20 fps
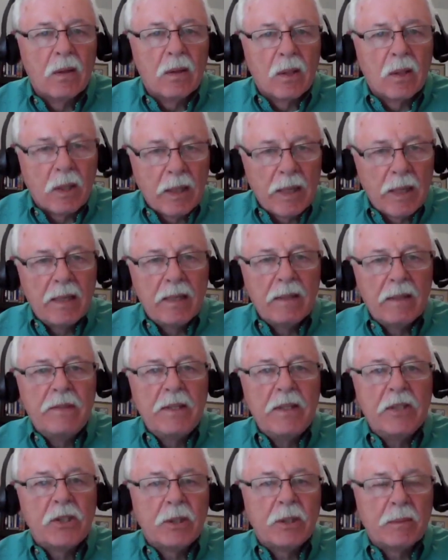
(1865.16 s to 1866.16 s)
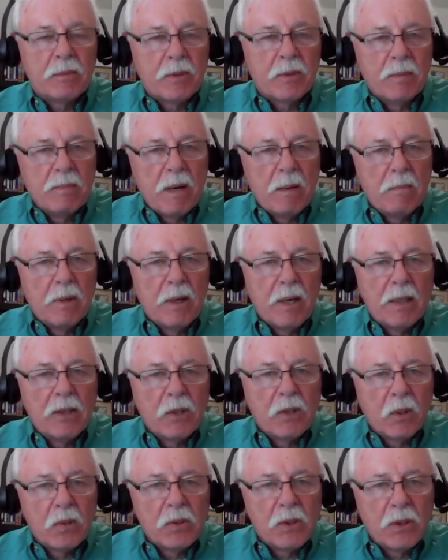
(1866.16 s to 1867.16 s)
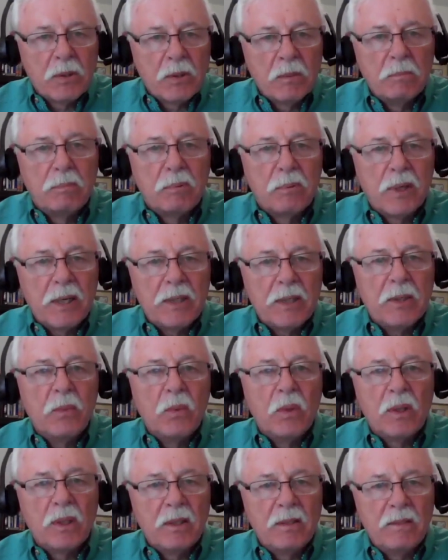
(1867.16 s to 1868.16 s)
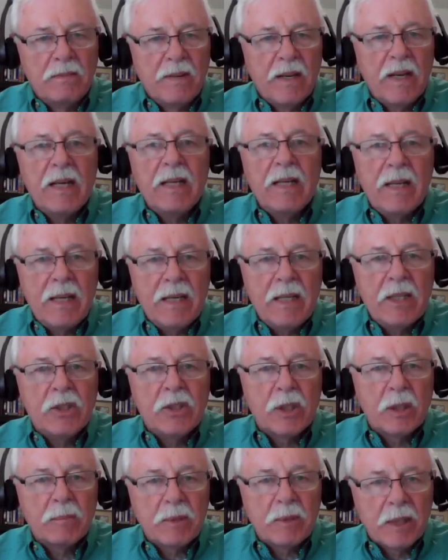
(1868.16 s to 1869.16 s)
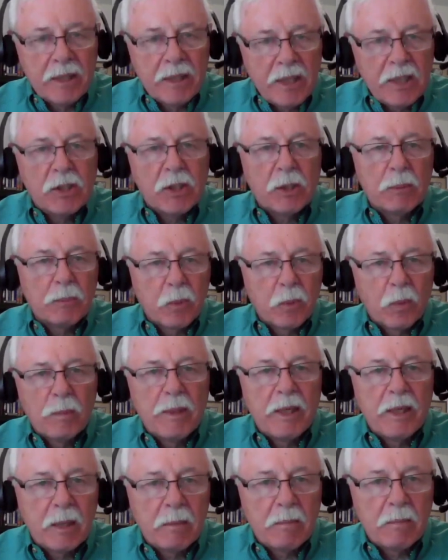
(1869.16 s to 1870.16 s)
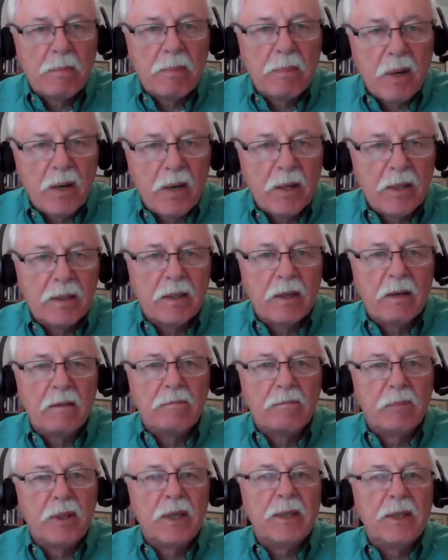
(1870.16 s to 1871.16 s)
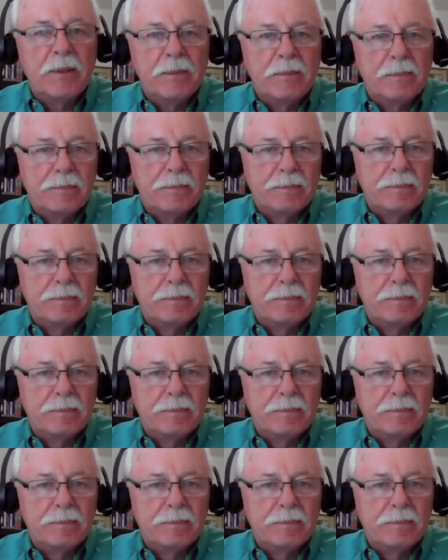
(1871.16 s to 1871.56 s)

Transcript: The land of Egypt, remember I told you, Britain will invade Egypt, and Egypt will become a part of Britain.